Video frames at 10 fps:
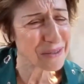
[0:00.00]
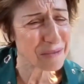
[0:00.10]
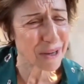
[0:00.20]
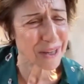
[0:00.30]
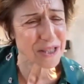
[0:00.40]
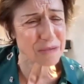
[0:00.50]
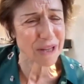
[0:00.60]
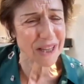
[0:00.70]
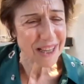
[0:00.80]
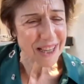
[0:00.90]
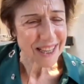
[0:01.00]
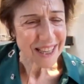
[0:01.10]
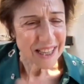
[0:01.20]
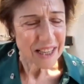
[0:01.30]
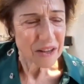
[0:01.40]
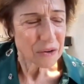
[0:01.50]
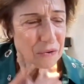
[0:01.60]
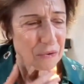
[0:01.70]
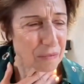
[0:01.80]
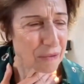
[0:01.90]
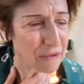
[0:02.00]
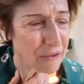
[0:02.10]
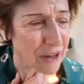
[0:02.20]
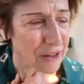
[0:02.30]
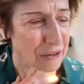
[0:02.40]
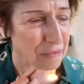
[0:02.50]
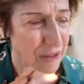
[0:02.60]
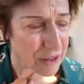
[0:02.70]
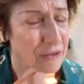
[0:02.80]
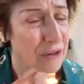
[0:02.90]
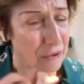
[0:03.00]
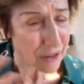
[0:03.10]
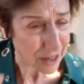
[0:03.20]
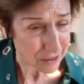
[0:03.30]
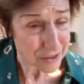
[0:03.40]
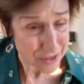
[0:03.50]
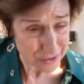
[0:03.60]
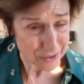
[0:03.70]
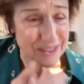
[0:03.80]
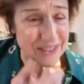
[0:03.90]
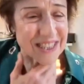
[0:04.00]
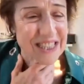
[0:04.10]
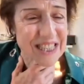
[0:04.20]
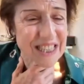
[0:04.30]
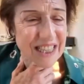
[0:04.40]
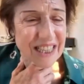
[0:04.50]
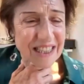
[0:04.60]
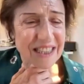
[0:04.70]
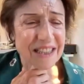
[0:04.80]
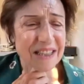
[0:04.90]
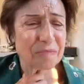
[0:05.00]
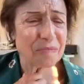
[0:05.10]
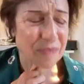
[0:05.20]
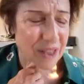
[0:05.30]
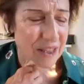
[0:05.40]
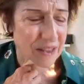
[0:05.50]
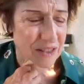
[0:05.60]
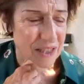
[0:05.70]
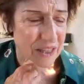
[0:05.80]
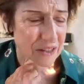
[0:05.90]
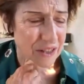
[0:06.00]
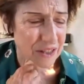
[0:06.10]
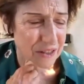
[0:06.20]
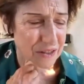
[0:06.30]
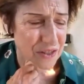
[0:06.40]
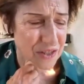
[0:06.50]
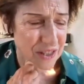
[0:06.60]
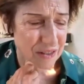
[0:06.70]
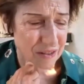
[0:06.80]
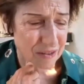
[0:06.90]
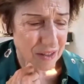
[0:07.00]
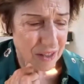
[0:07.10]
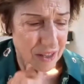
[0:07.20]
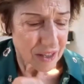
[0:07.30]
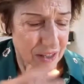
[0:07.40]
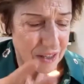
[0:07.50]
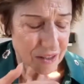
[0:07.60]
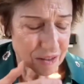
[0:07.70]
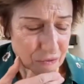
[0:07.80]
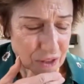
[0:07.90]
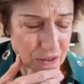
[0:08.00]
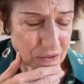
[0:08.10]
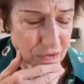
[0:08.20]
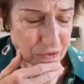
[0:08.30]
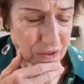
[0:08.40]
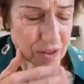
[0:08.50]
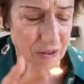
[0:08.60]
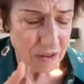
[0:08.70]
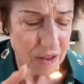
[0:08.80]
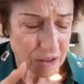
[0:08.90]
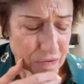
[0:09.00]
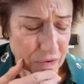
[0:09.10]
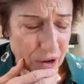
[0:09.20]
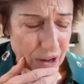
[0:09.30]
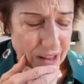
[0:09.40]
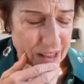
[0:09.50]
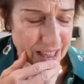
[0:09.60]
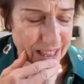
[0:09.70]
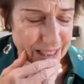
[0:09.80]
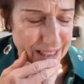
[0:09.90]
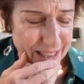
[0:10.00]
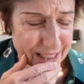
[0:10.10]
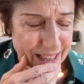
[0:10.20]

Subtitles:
It reminds me when my father, he'd go to Arizona Sun City in his later years and when in the fall, and